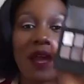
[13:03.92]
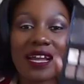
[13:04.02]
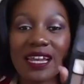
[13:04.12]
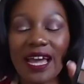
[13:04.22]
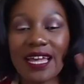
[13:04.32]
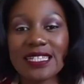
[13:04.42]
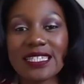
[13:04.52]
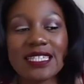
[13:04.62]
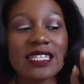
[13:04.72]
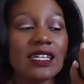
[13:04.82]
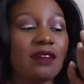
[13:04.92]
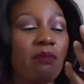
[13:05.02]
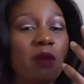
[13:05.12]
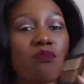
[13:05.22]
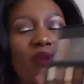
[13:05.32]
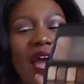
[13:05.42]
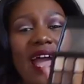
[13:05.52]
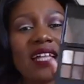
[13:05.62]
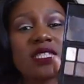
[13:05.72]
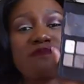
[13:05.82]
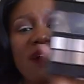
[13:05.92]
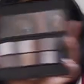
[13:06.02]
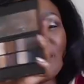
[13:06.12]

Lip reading: my clients, my brides, but